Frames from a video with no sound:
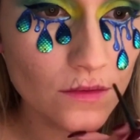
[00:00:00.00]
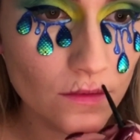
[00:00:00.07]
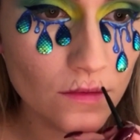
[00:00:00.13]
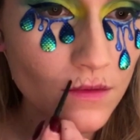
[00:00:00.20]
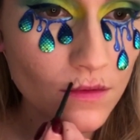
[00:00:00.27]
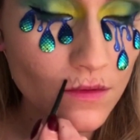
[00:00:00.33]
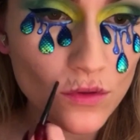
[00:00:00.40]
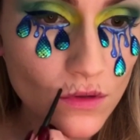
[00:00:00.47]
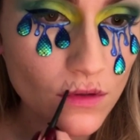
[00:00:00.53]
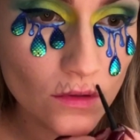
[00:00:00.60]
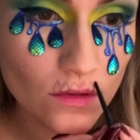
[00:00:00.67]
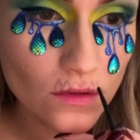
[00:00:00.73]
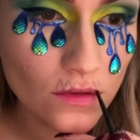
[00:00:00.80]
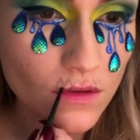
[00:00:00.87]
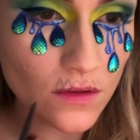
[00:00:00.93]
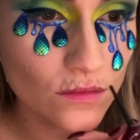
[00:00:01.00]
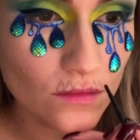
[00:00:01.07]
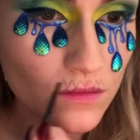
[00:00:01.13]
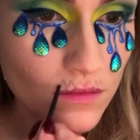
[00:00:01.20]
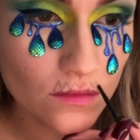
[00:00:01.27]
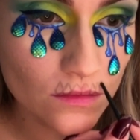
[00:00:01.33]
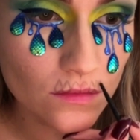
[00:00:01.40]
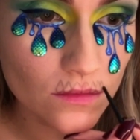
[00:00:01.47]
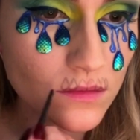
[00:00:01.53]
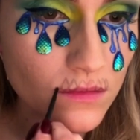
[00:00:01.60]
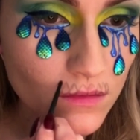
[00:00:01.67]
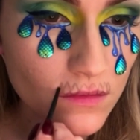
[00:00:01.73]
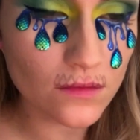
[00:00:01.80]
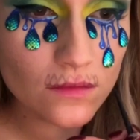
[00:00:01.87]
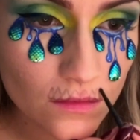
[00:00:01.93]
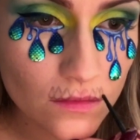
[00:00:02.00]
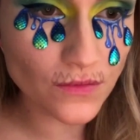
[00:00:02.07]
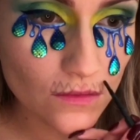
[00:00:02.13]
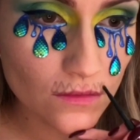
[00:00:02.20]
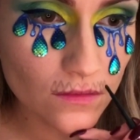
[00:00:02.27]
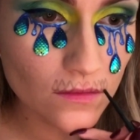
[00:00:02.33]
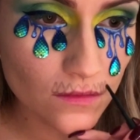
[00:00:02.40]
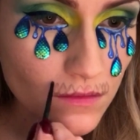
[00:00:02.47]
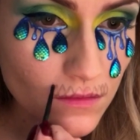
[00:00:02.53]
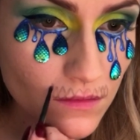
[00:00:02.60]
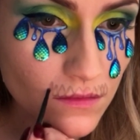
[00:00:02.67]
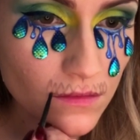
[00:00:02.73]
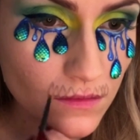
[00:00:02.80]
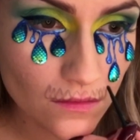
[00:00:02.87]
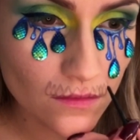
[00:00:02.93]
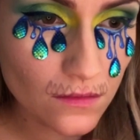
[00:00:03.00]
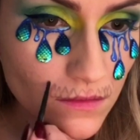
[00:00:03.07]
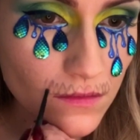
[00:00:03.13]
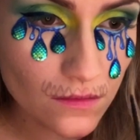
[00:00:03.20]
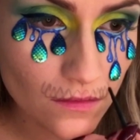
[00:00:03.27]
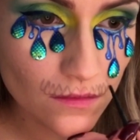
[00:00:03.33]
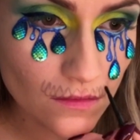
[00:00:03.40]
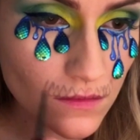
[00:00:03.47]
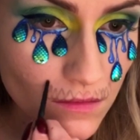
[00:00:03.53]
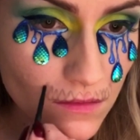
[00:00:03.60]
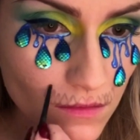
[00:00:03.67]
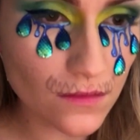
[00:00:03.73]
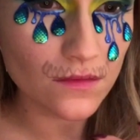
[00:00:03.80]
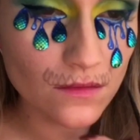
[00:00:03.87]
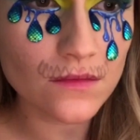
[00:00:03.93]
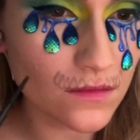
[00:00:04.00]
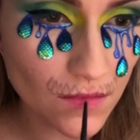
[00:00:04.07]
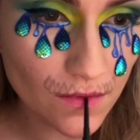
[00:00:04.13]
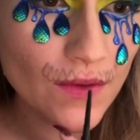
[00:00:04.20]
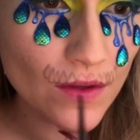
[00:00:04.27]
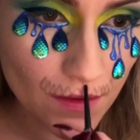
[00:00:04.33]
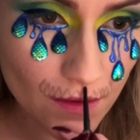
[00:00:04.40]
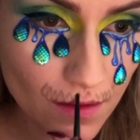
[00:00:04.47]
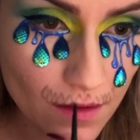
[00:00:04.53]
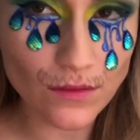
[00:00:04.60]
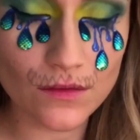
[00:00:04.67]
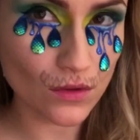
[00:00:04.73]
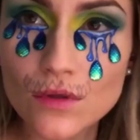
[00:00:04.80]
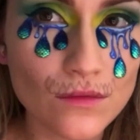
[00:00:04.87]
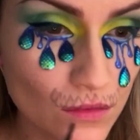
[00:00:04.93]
And then moving on to the skull. So I've done most of the